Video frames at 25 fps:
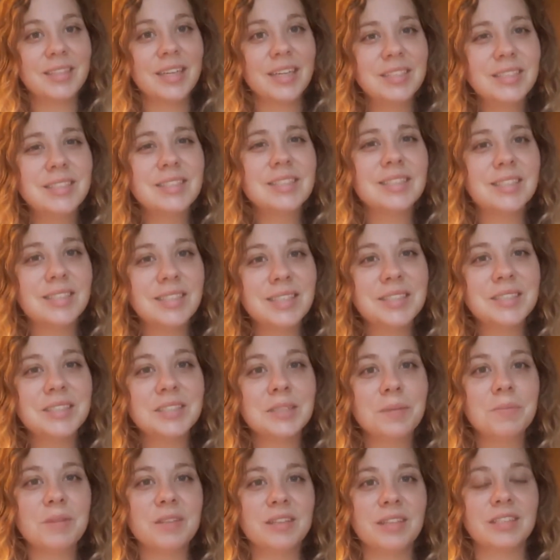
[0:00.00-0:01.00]
That's still
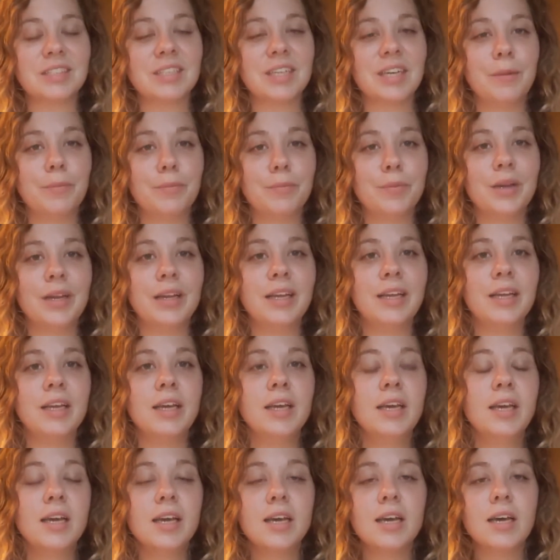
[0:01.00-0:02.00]
something that's going to bring
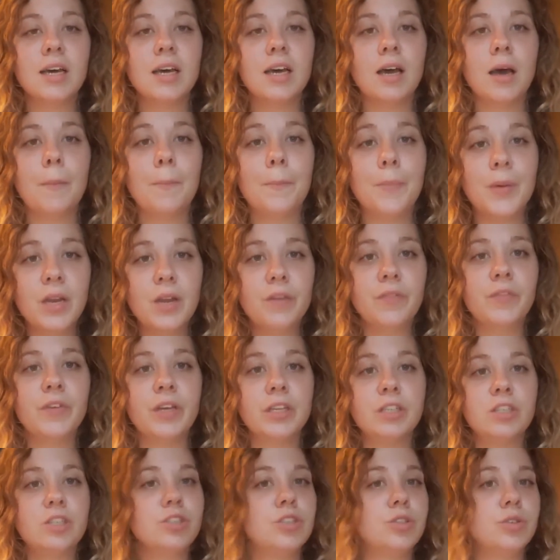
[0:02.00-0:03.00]
a
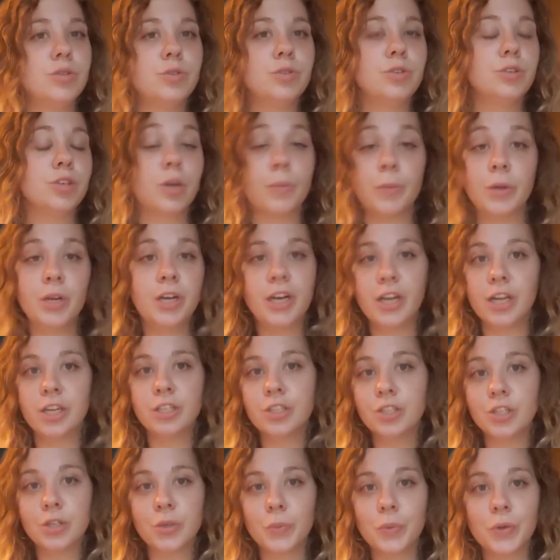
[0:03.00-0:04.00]
benefit to your community
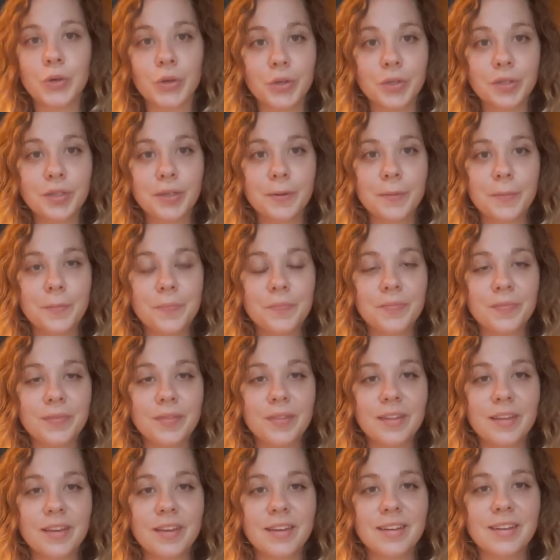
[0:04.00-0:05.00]
and to your world.
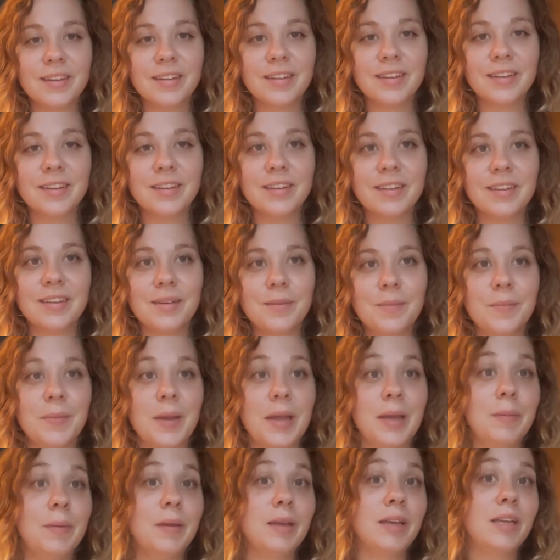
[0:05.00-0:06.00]

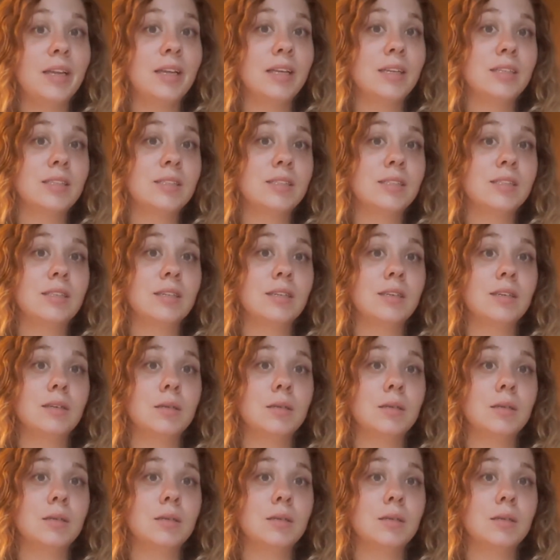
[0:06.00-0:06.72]
Maybe it is